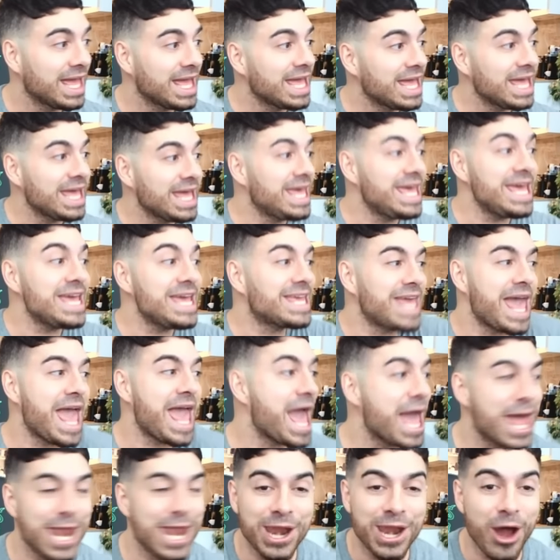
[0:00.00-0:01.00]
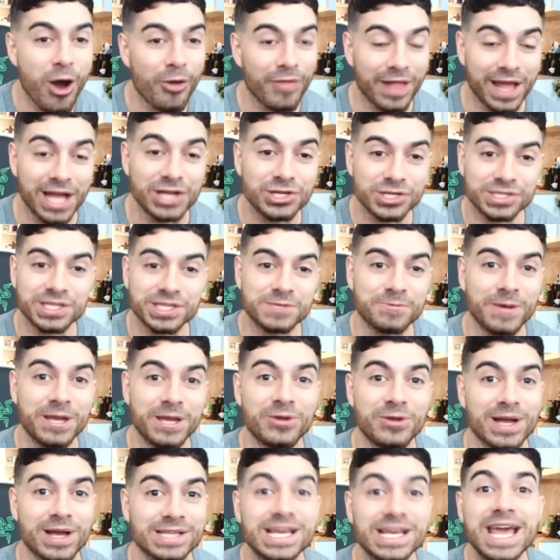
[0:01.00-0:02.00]
He can't know, like I just explained to
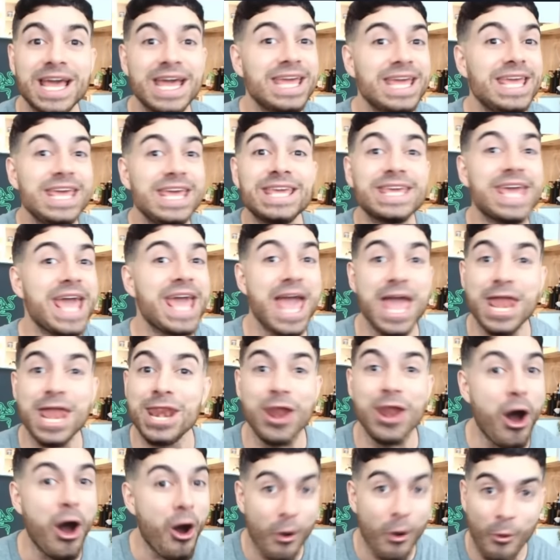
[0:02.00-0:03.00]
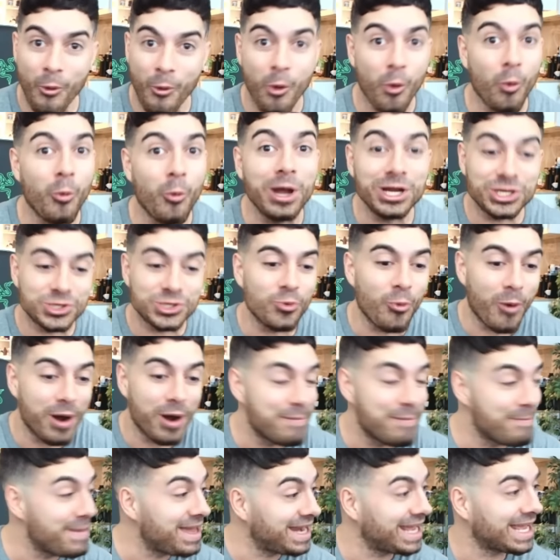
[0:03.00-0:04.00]
you guys, he can't know which
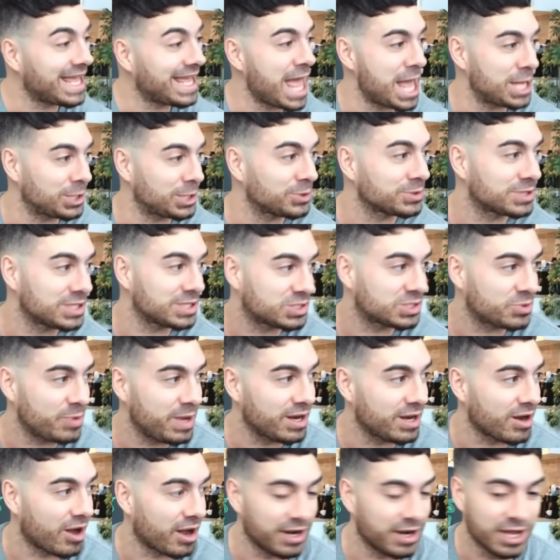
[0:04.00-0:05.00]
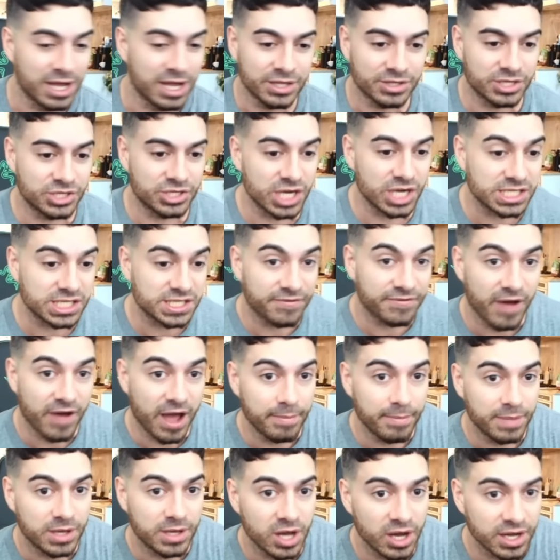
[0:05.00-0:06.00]
1 minute candle to tweet on to justify,
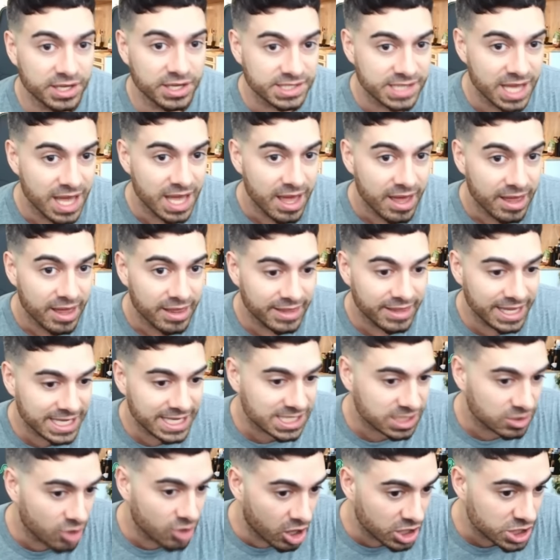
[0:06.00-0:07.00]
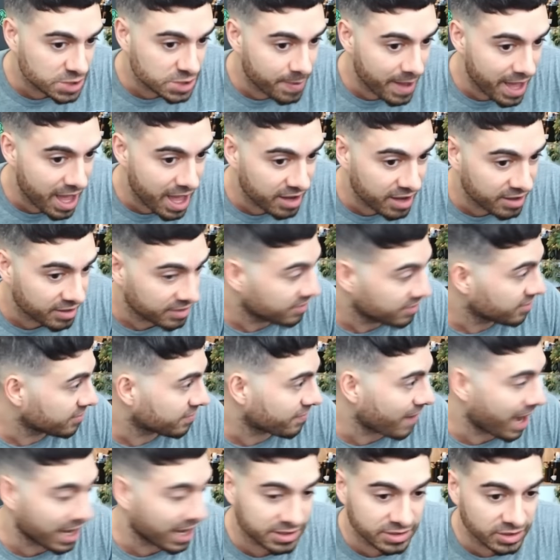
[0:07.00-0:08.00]
because this launch pad
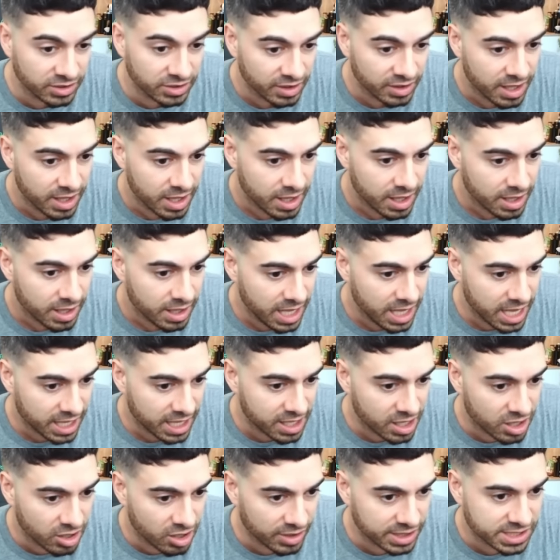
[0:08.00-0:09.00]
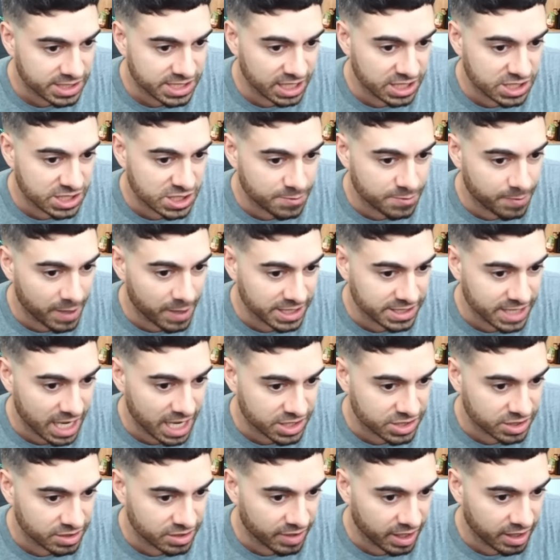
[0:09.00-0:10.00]
fractal, it can go, let's say this is price
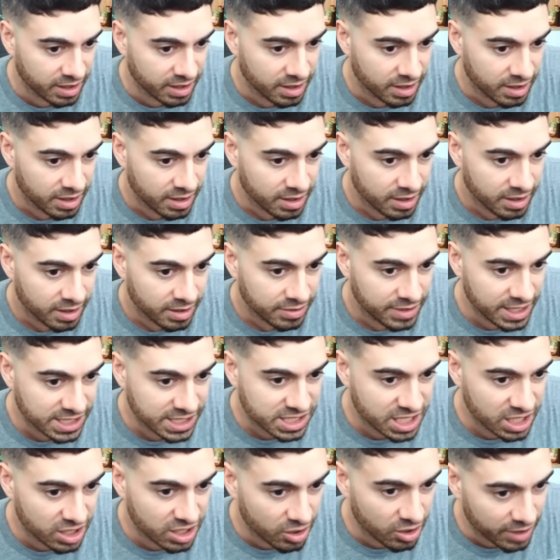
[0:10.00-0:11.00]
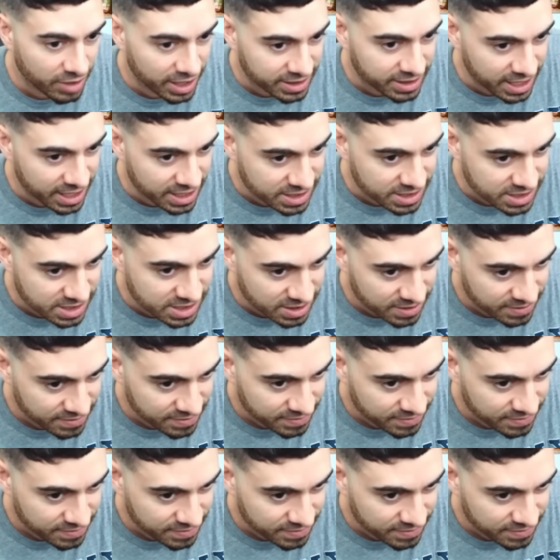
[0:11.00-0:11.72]
action, right? This can go like this.